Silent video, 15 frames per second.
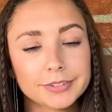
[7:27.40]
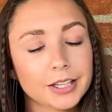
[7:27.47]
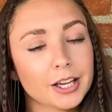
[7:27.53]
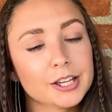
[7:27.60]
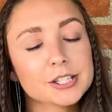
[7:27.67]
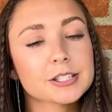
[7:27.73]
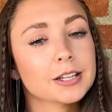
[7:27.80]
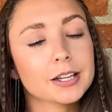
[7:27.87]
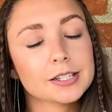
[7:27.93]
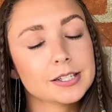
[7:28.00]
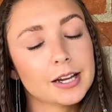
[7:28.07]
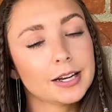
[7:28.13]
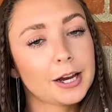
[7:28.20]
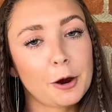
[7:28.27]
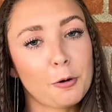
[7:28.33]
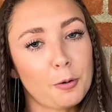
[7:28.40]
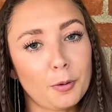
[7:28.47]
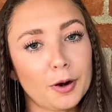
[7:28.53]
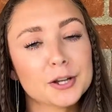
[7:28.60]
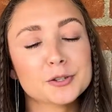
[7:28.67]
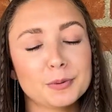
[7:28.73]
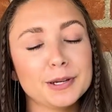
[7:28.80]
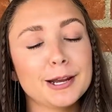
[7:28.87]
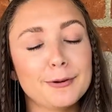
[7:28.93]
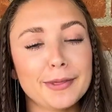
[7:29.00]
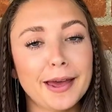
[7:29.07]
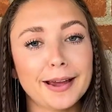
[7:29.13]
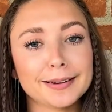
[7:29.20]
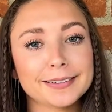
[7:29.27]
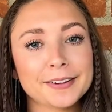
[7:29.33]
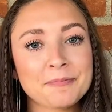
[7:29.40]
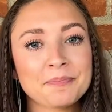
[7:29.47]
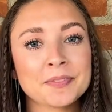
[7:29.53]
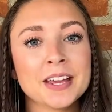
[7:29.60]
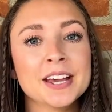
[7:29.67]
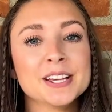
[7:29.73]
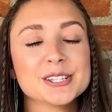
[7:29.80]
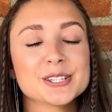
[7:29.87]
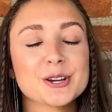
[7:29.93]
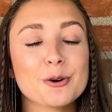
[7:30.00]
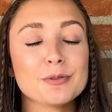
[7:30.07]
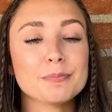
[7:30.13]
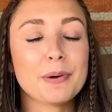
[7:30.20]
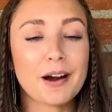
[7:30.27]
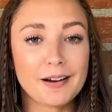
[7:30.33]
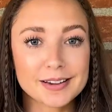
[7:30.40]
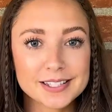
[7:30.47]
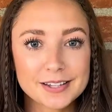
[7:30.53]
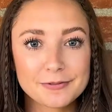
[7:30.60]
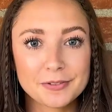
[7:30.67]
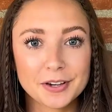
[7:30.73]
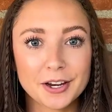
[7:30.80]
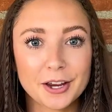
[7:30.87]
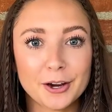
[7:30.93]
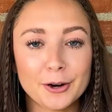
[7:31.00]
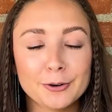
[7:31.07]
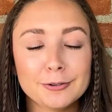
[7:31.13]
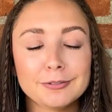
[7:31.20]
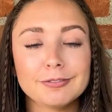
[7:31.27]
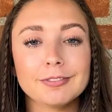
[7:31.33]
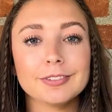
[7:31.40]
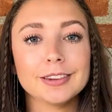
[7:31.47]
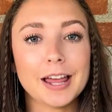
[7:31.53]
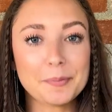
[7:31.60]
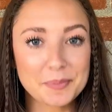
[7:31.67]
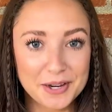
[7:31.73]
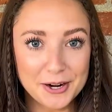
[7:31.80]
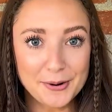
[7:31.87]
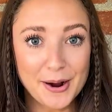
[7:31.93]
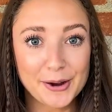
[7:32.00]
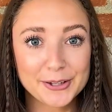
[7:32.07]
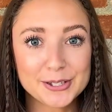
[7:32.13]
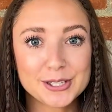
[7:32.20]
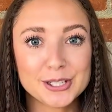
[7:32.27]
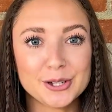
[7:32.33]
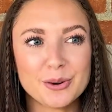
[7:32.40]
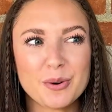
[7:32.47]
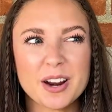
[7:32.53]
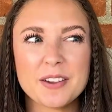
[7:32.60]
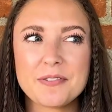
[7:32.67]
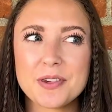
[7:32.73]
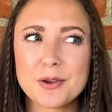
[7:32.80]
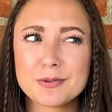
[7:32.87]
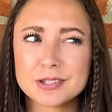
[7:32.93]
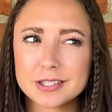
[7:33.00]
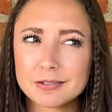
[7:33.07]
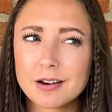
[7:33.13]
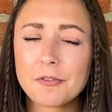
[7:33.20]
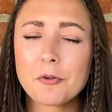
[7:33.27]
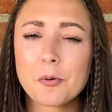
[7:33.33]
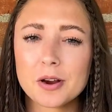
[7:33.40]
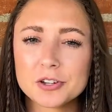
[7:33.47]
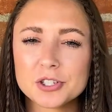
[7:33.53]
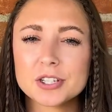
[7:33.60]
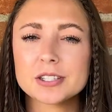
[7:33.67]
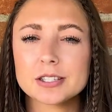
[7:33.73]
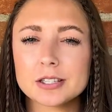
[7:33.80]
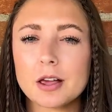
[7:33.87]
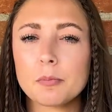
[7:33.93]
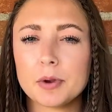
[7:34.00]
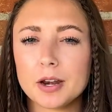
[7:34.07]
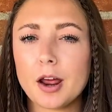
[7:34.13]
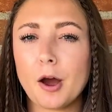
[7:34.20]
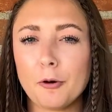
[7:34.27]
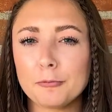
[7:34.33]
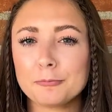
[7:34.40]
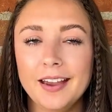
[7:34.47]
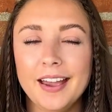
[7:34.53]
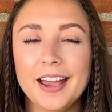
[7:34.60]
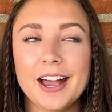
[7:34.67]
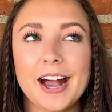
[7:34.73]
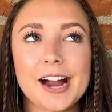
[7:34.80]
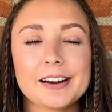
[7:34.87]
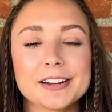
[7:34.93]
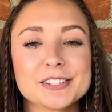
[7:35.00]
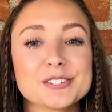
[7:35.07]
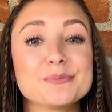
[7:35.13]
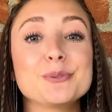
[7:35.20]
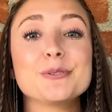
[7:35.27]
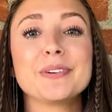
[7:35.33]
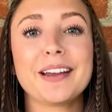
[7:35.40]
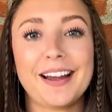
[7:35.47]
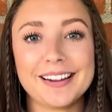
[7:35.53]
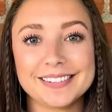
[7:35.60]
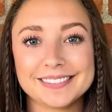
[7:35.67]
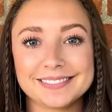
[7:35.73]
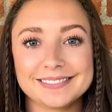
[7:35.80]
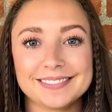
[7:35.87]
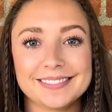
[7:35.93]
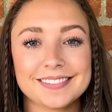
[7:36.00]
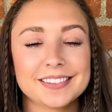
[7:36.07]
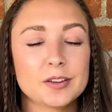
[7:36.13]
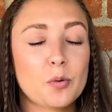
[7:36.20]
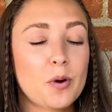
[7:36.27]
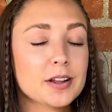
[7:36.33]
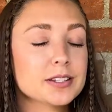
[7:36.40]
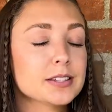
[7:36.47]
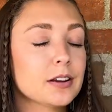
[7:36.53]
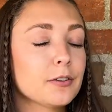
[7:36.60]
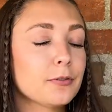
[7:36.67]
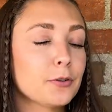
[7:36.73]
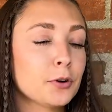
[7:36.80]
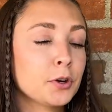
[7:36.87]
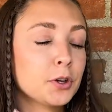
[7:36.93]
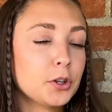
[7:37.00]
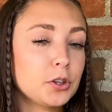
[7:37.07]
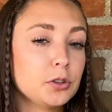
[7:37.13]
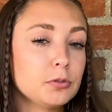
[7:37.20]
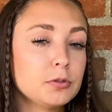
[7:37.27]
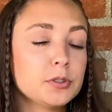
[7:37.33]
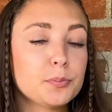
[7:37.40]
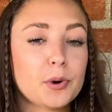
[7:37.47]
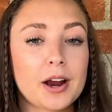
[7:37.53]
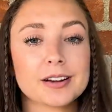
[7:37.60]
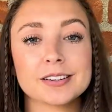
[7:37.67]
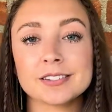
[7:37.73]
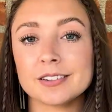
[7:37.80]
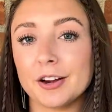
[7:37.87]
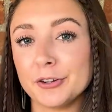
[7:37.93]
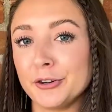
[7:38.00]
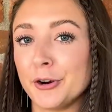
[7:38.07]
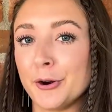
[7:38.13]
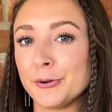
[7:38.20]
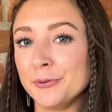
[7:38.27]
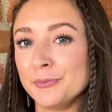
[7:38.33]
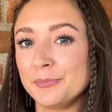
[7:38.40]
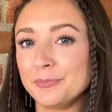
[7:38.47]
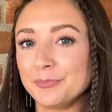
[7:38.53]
Because that's not how it works. We know that. So pause the video. Let me know how you do. And if you still have questions, let me know. All right, so moving on. The ones that are for you to practice on your own.